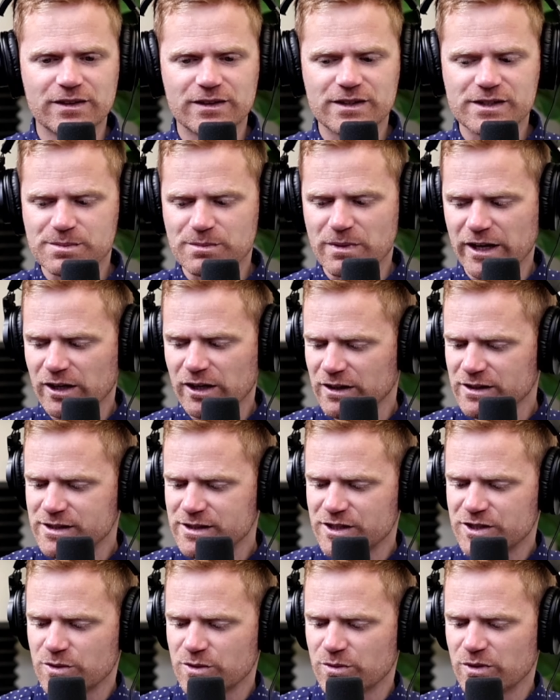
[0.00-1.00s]
migraine
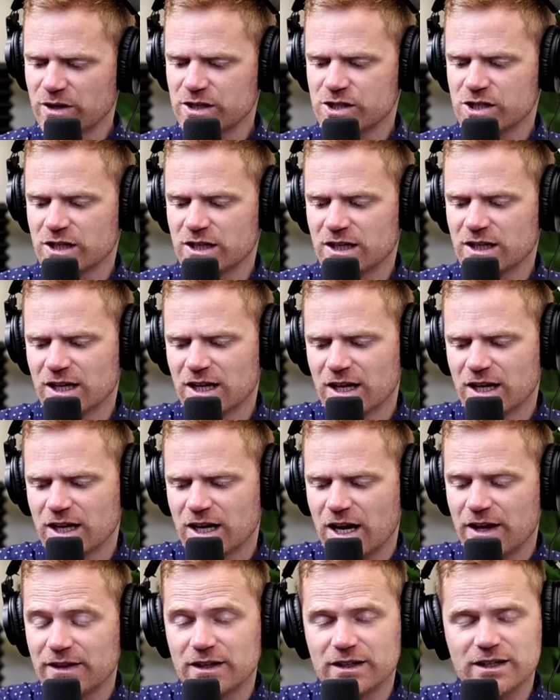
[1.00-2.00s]
situation.
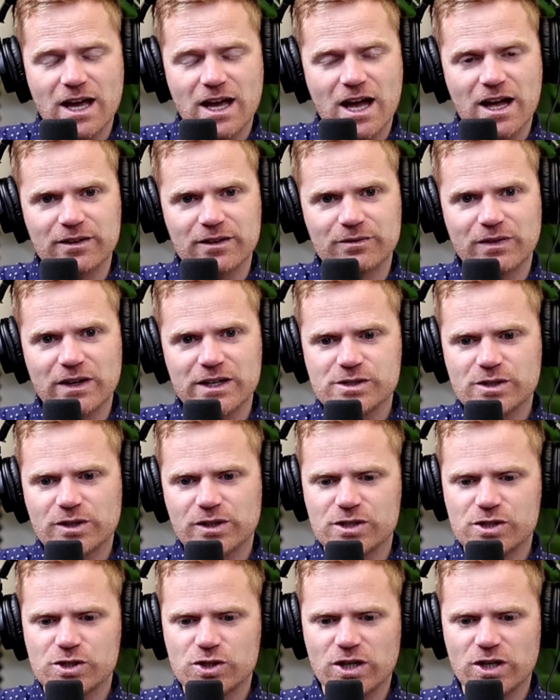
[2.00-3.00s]
And then,
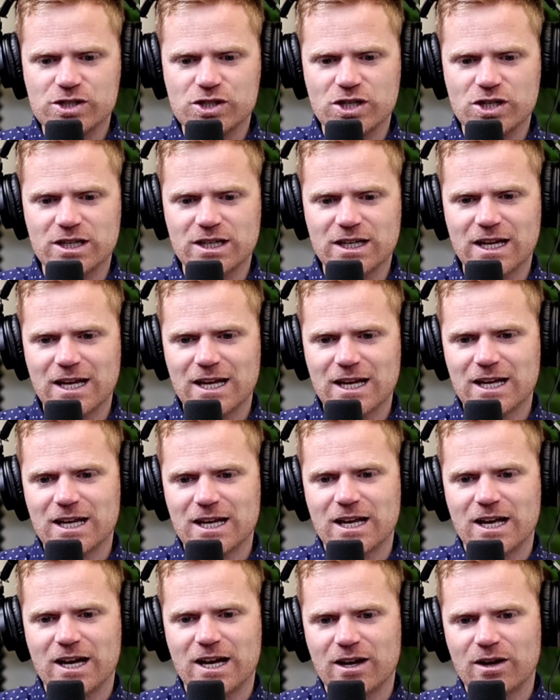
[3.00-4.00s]
vasoconstriction.
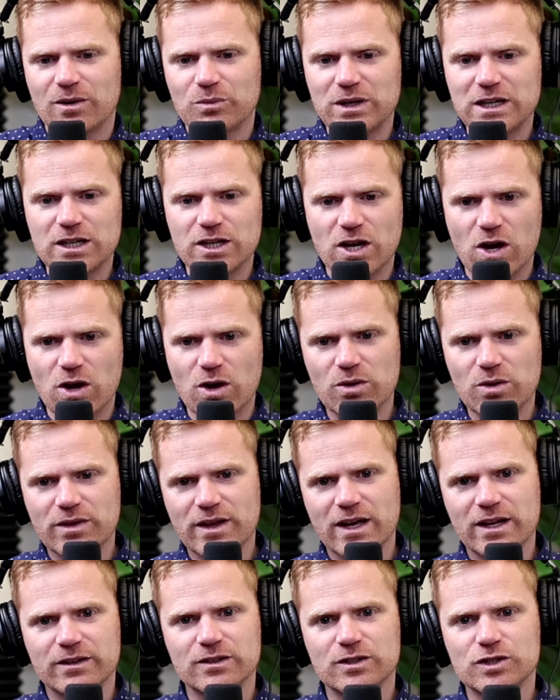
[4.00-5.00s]
We know
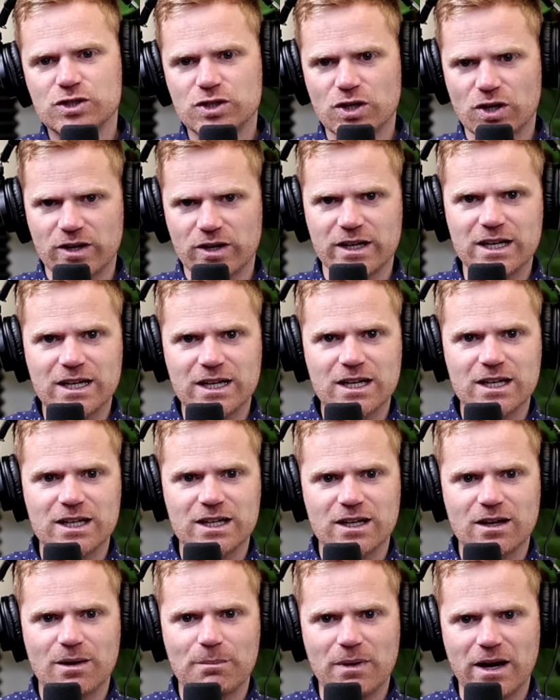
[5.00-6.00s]
that during
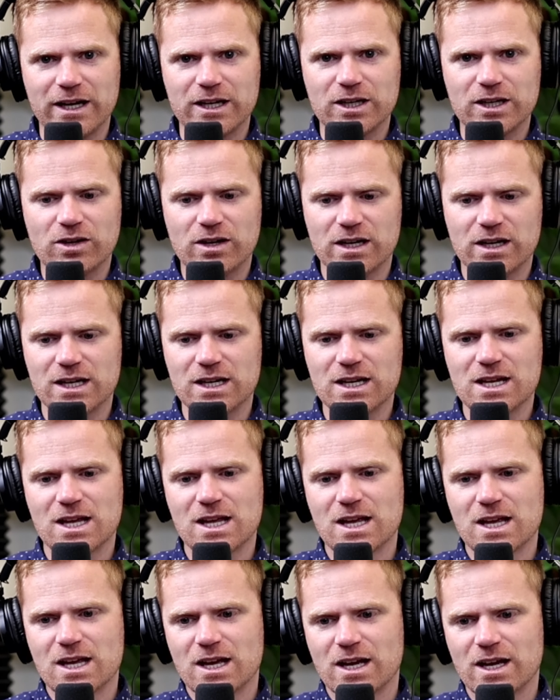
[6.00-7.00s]
a migraine,
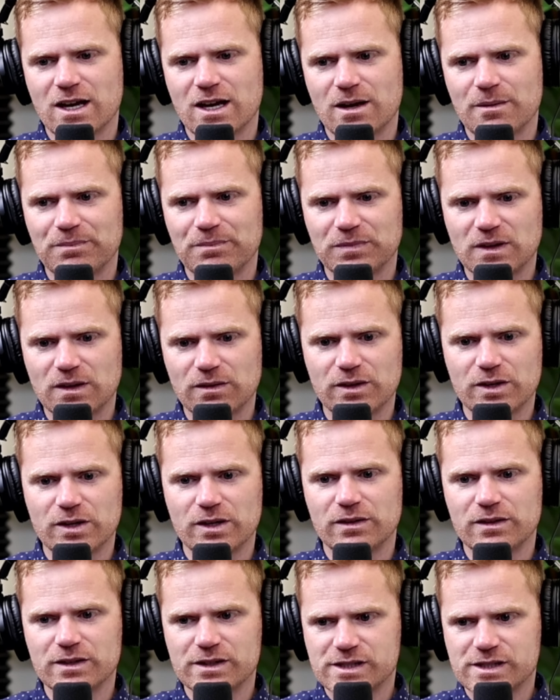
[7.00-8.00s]
the
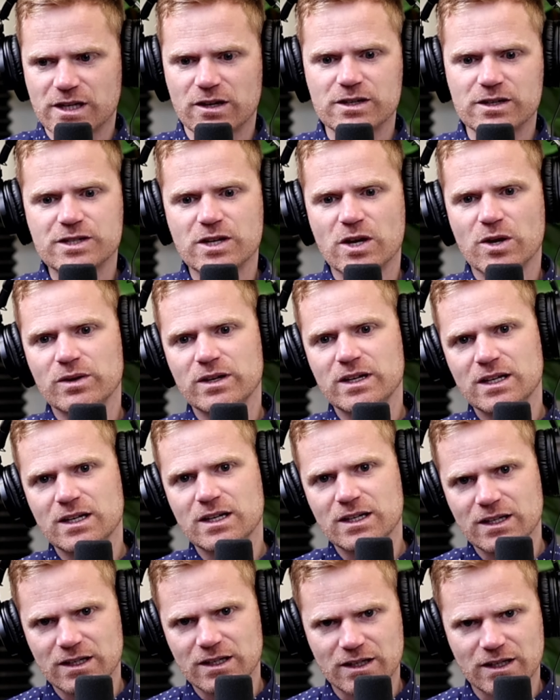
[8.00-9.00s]

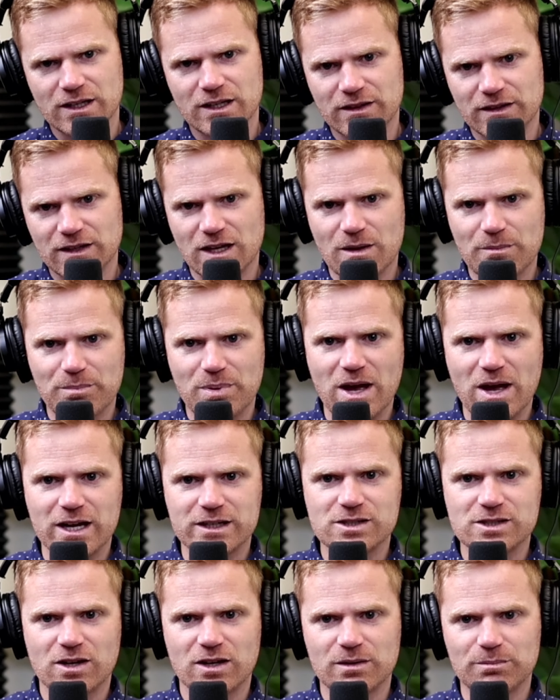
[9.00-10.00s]
serotonin and the
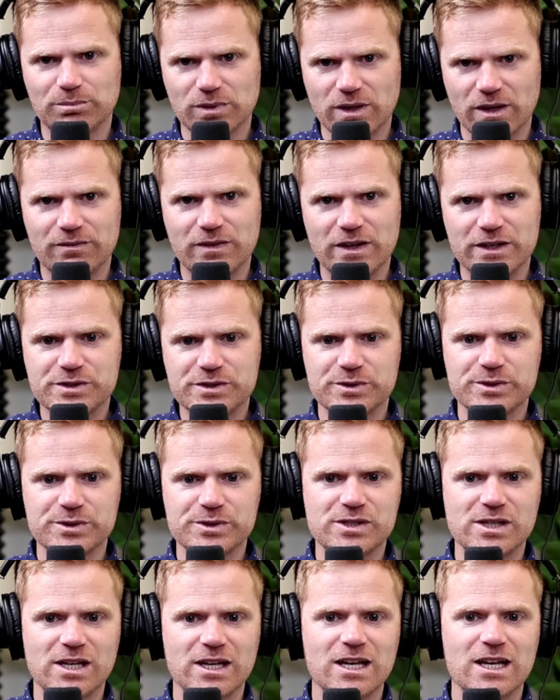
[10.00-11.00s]
impact on blood
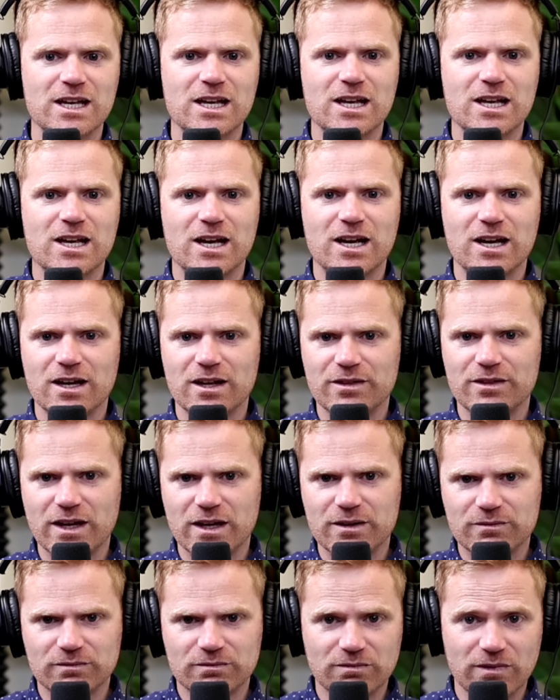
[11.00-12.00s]
vessels
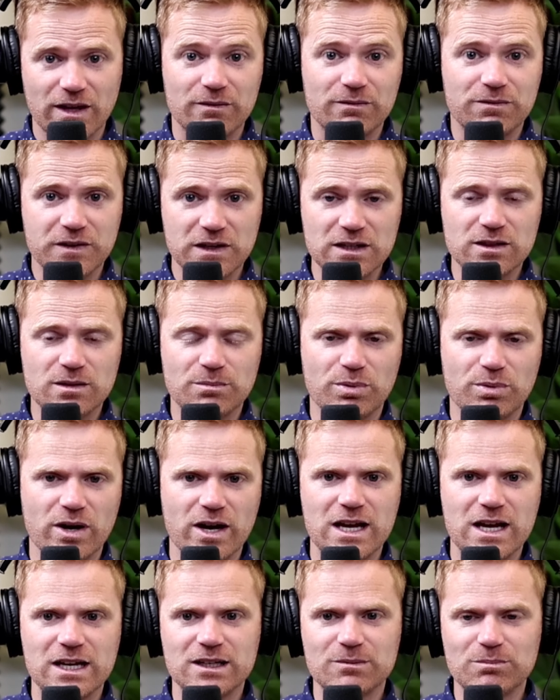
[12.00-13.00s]
that feed the
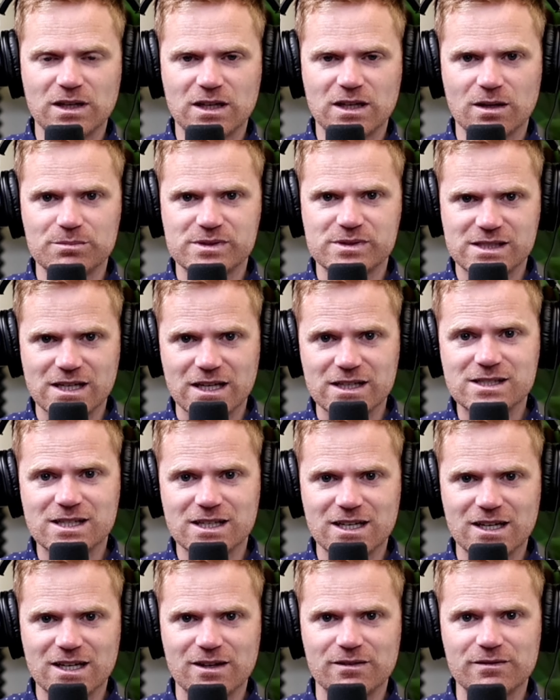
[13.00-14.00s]
brain becomes
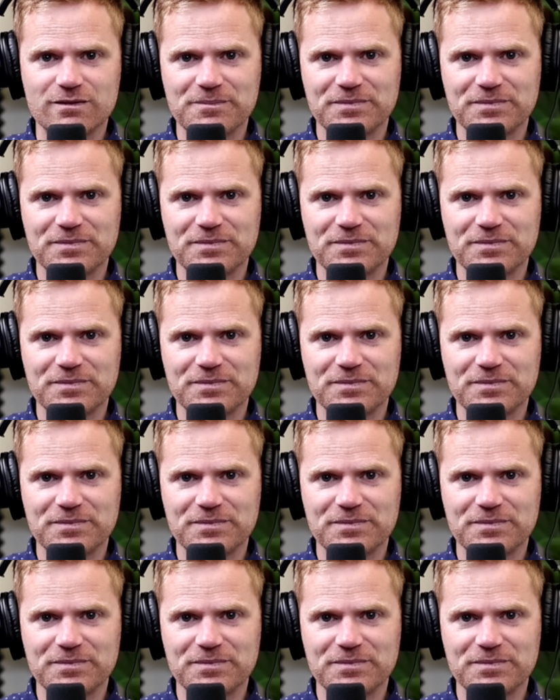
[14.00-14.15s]
sensitive.